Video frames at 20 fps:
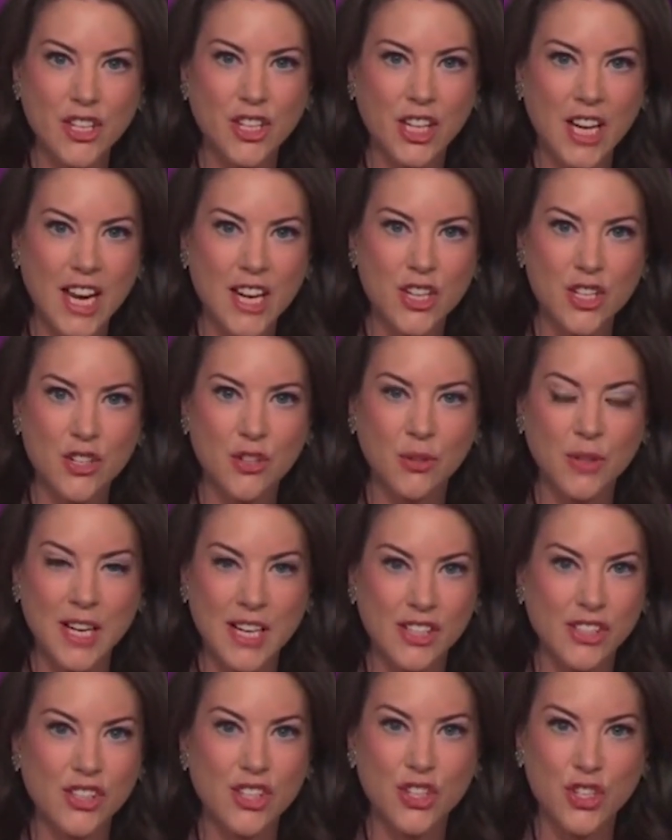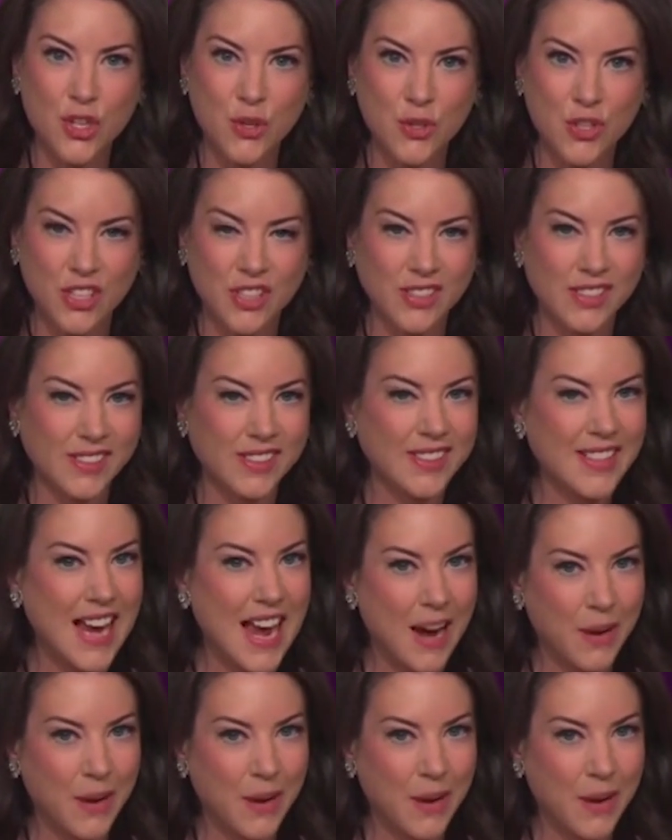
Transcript: educational institutions.